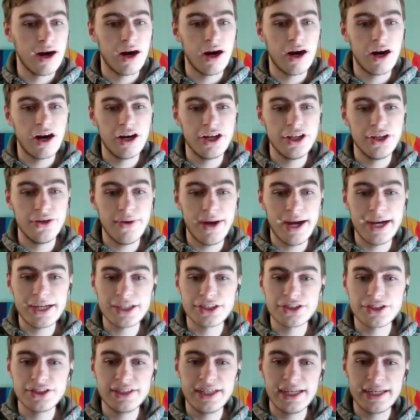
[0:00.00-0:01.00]
Are you
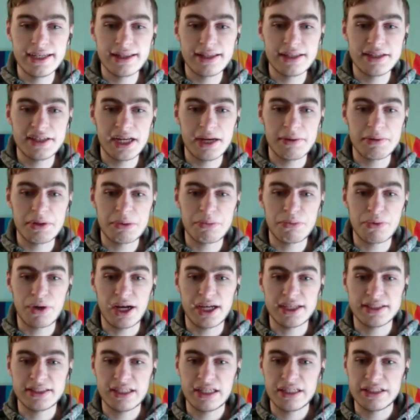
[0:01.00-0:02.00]
actually taking the time to
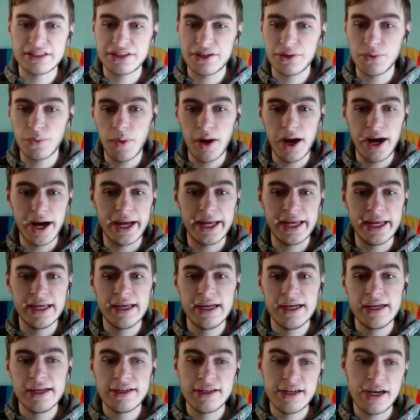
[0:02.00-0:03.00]
process the why?
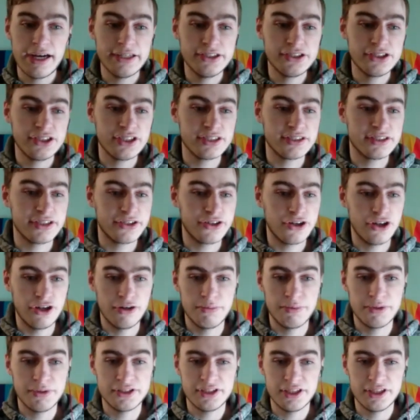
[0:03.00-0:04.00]
Not just the
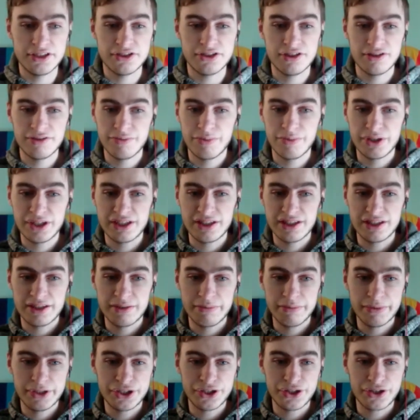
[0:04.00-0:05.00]
current position, but in the
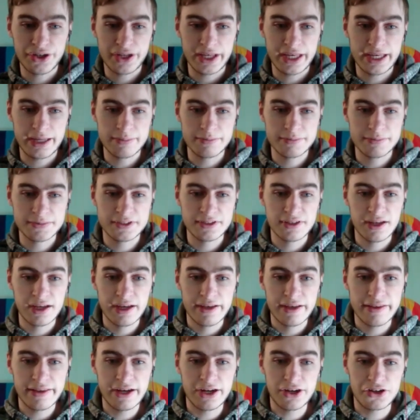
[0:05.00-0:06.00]
middle games
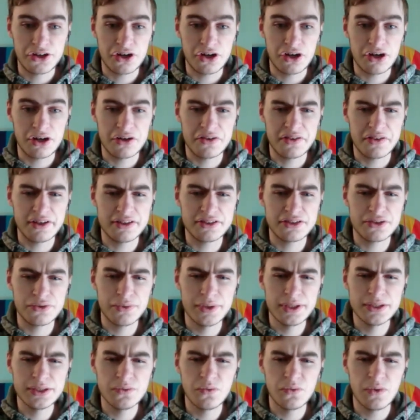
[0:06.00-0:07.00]
that occur. There's a
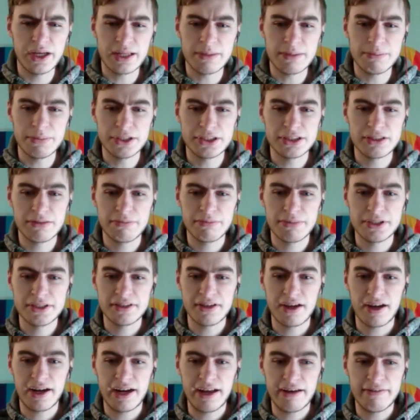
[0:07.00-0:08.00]
reason why the bishop is
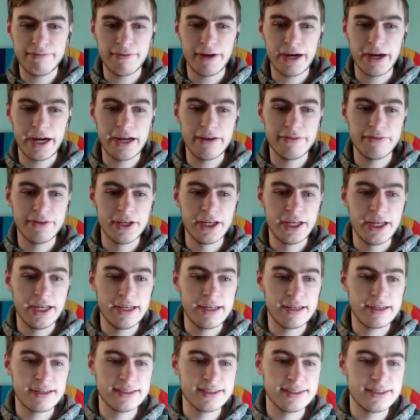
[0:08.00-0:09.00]
on f5
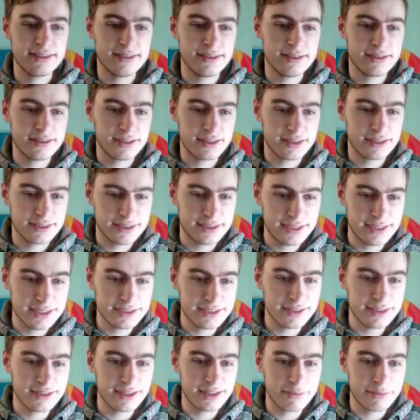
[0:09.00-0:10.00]
and
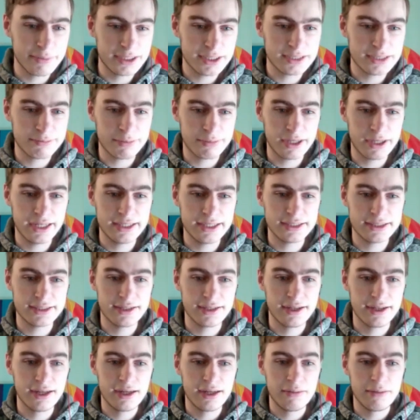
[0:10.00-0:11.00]
consistently misplaced
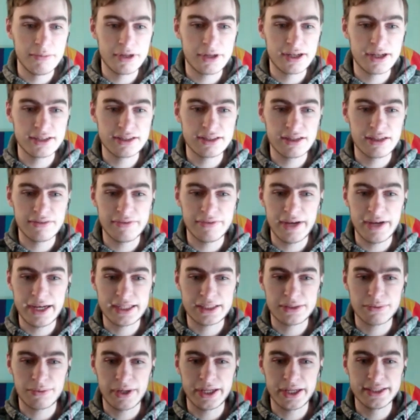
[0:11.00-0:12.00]
because of
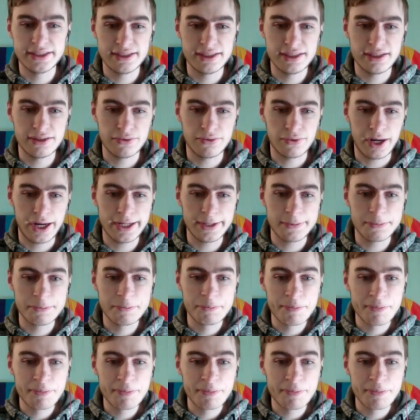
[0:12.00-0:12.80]
XYZ, right?